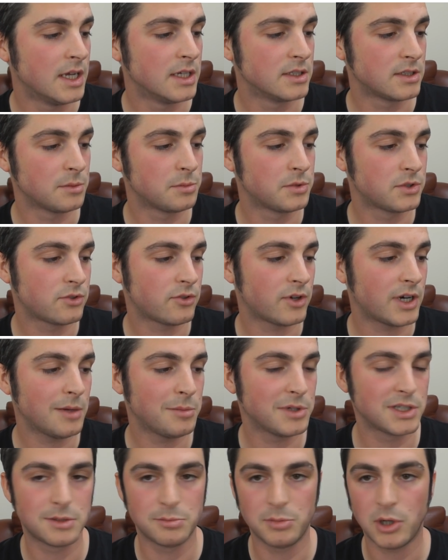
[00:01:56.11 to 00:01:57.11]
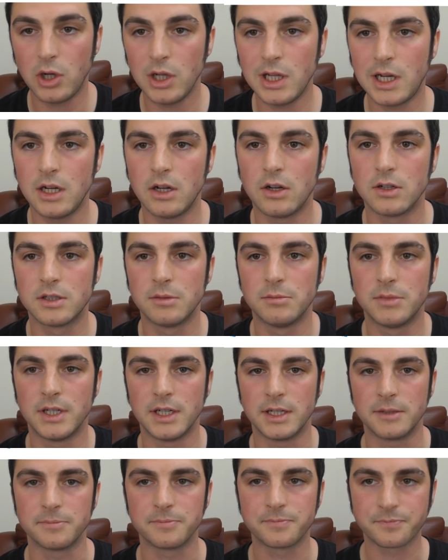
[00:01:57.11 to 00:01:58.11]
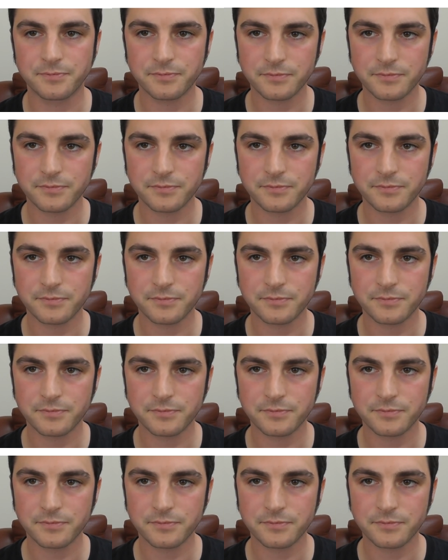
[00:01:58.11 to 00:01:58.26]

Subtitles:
Subscriber spotlight or something.